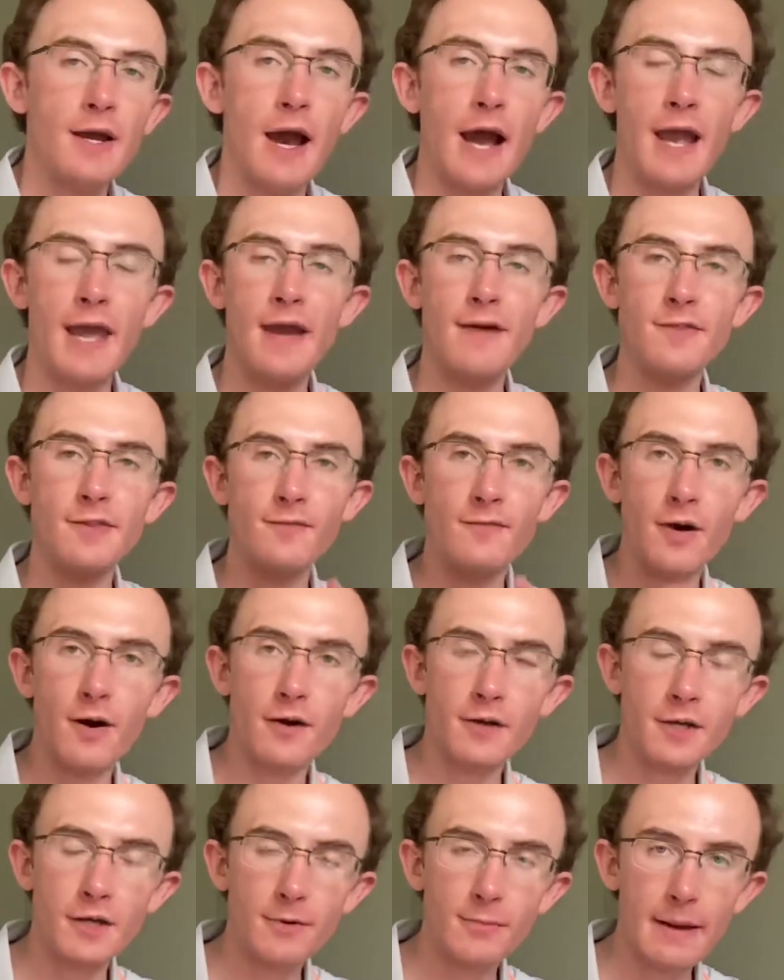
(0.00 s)
I have the
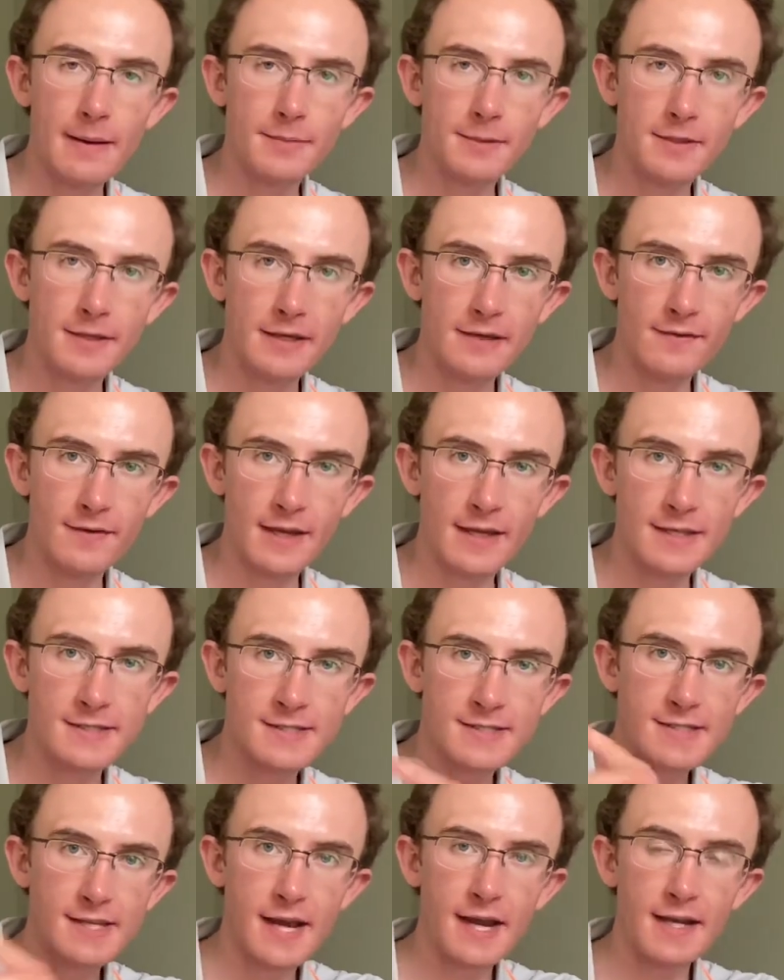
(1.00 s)
volume, I believe,
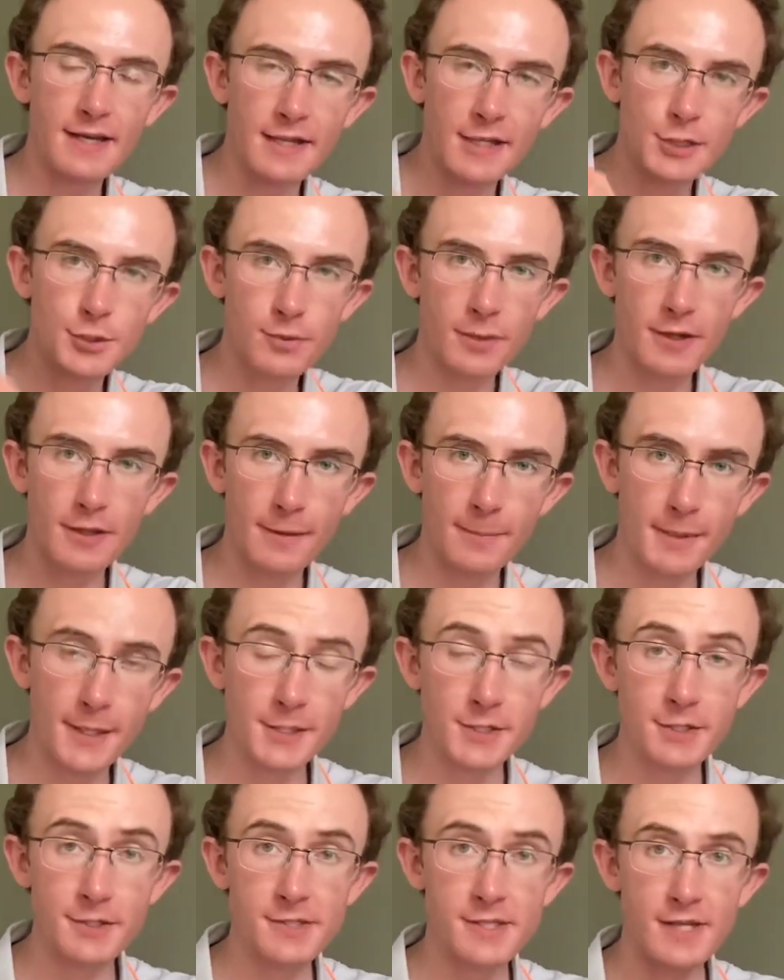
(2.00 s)
inside each one of the
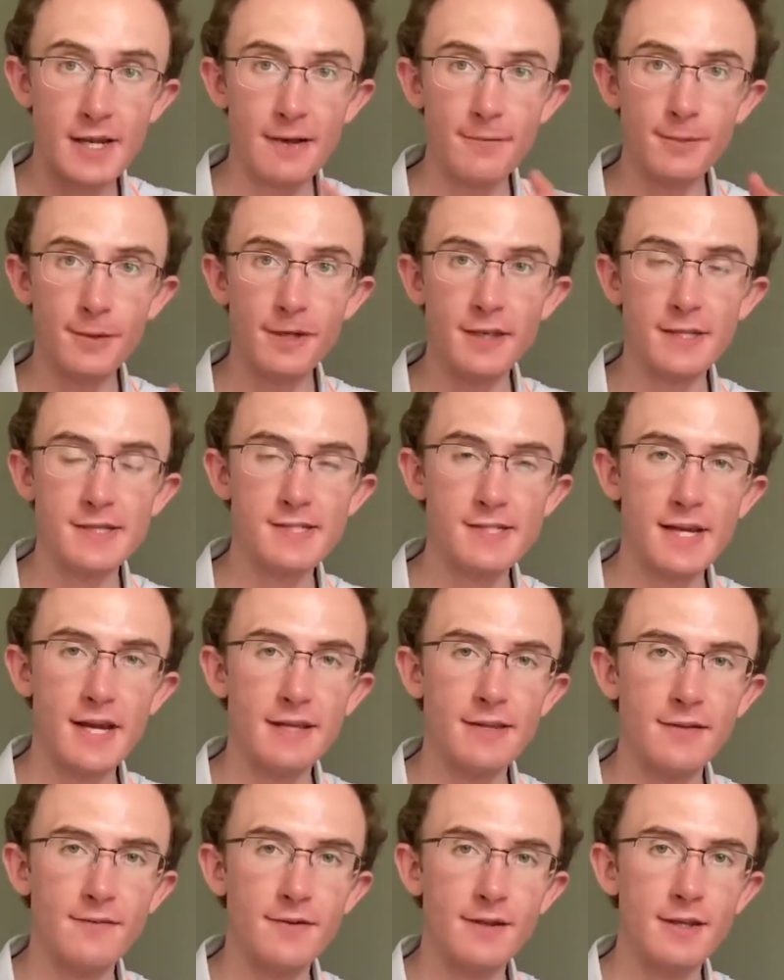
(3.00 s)
pictures that I put
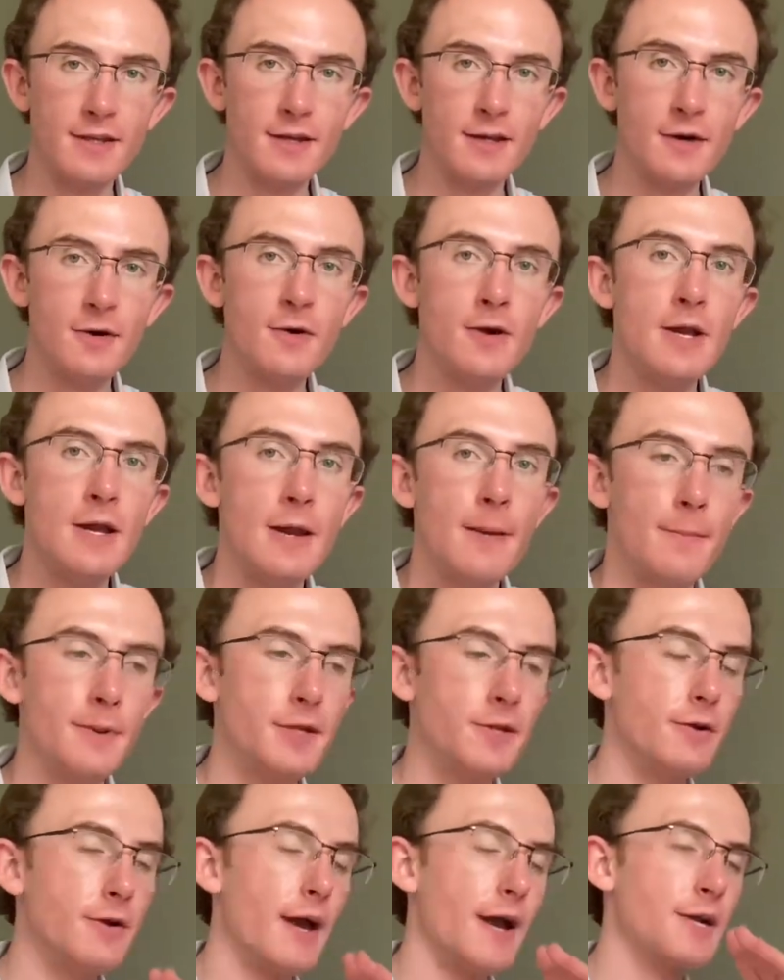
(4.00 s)
inside the video, but
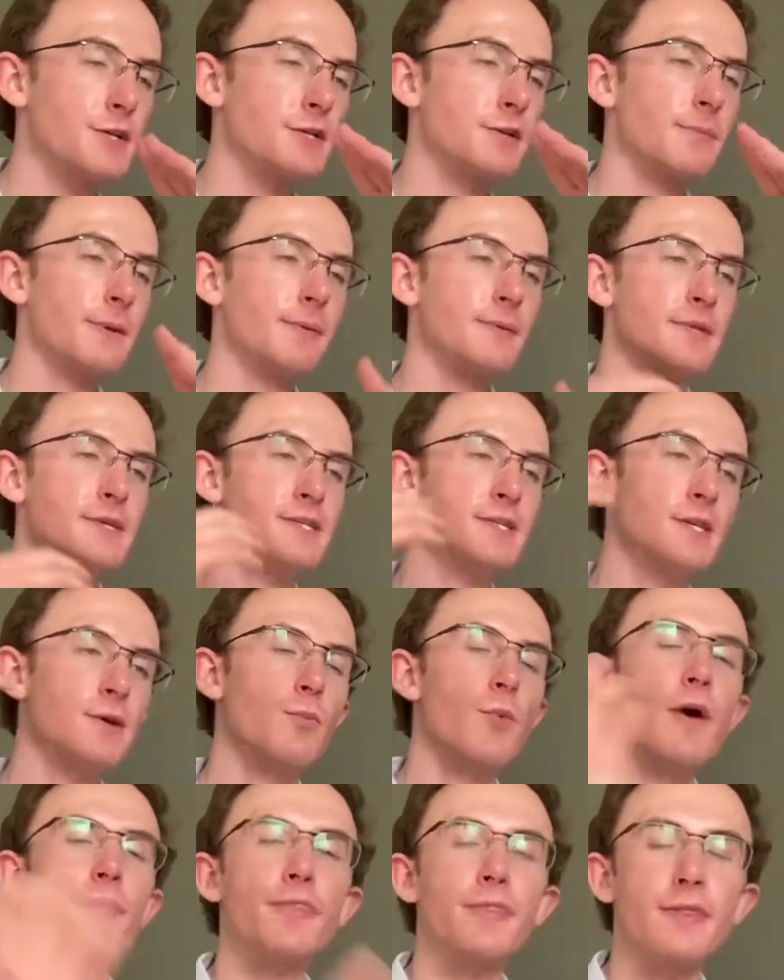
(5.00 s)
you'll actually be able to see
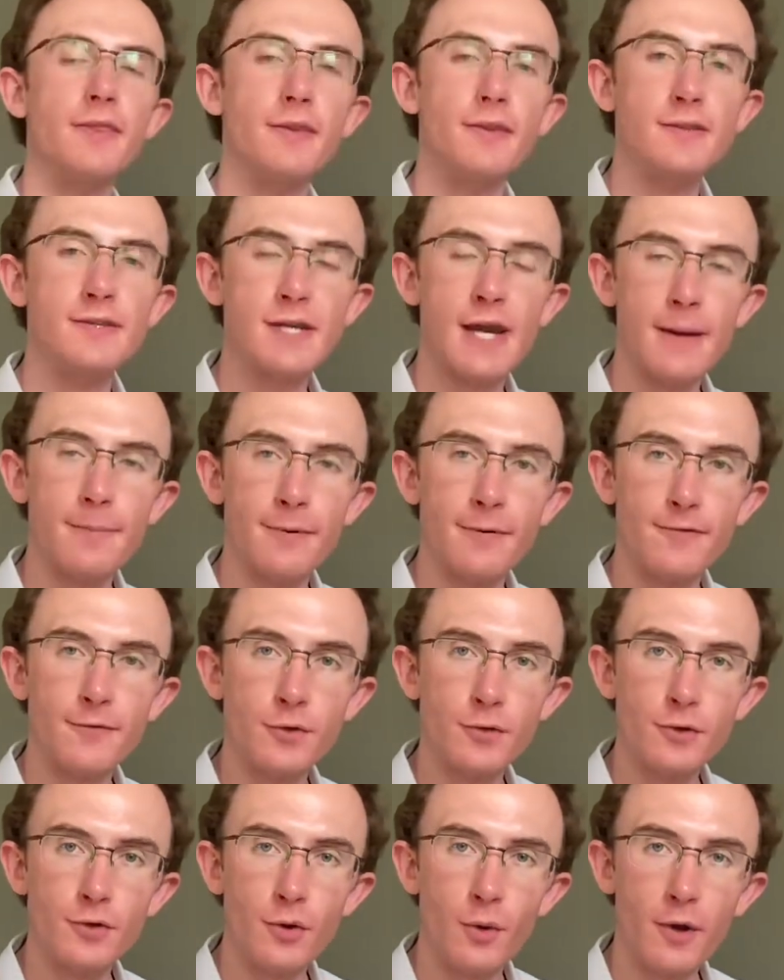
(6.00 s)
what type of
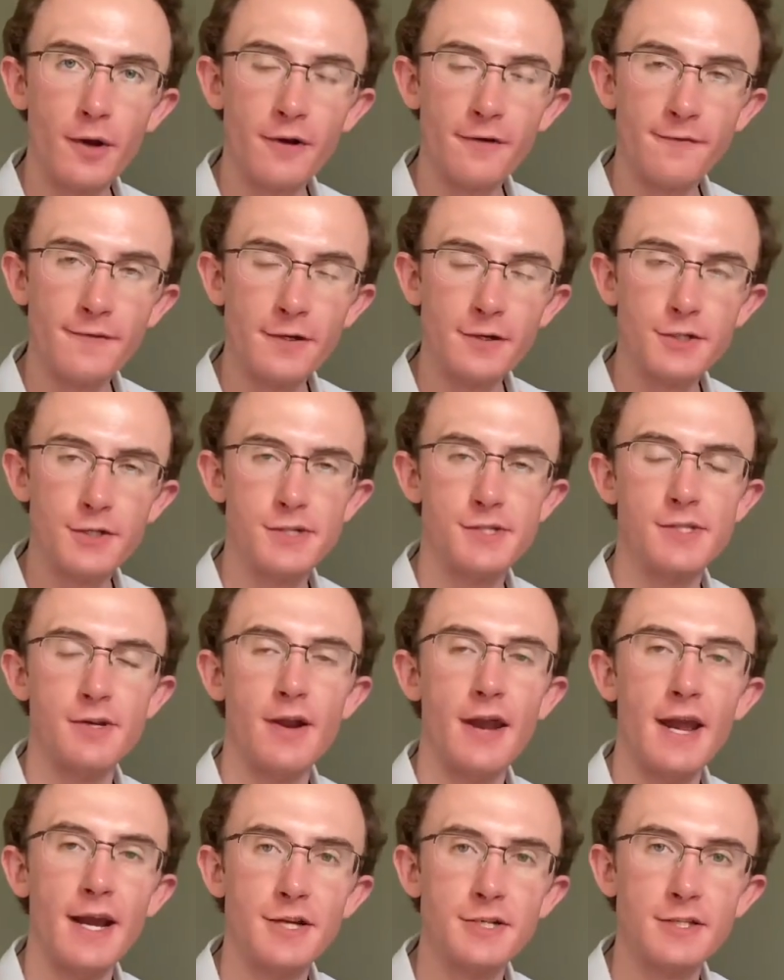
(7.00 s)
crude oil futures
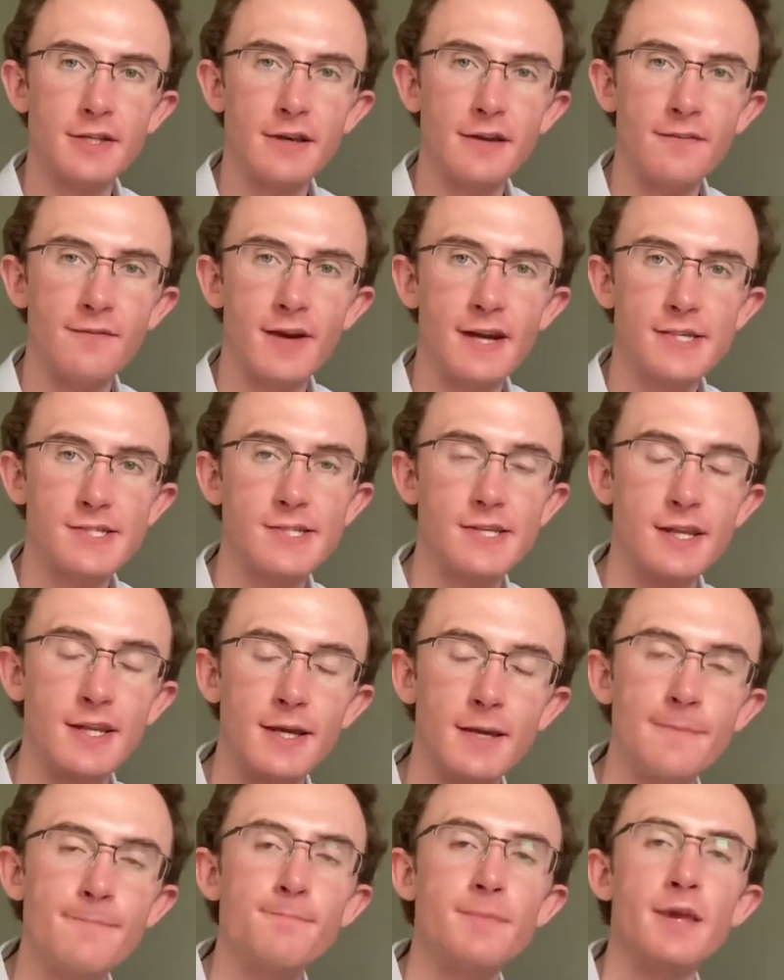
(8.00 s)
they're actually invested
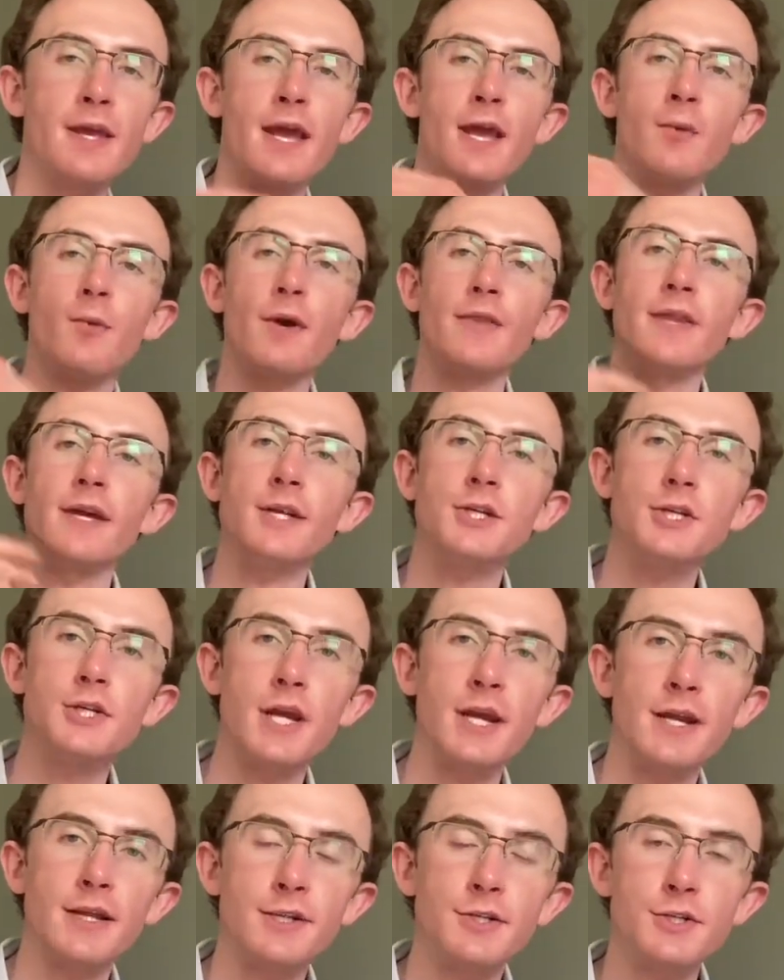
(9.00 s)
in and when they
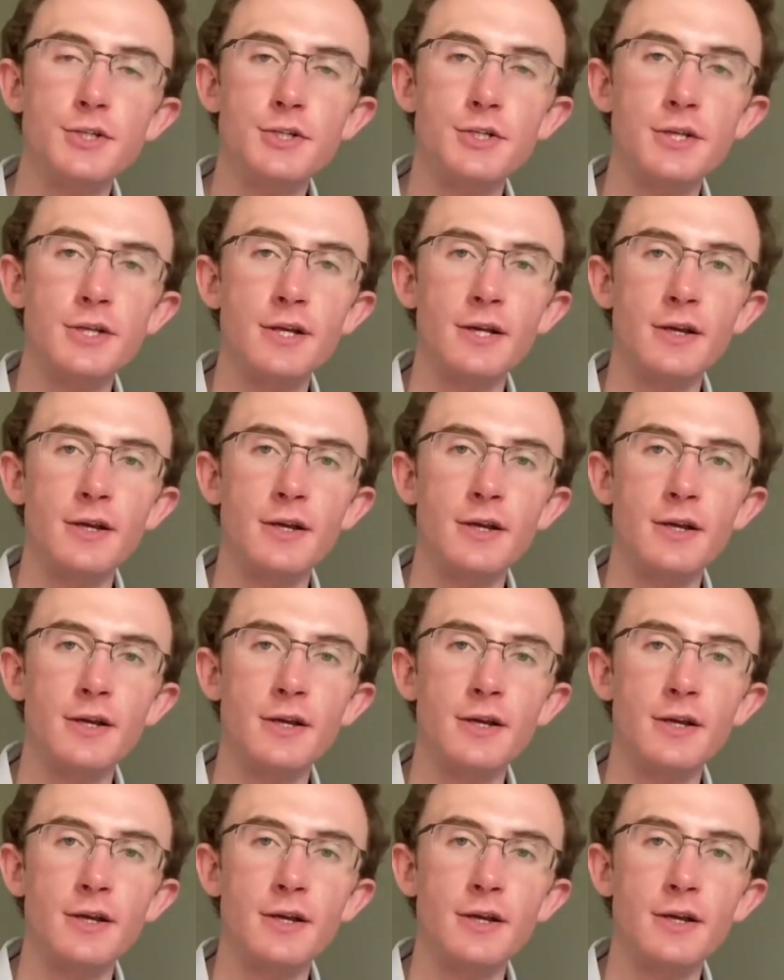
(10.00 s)
change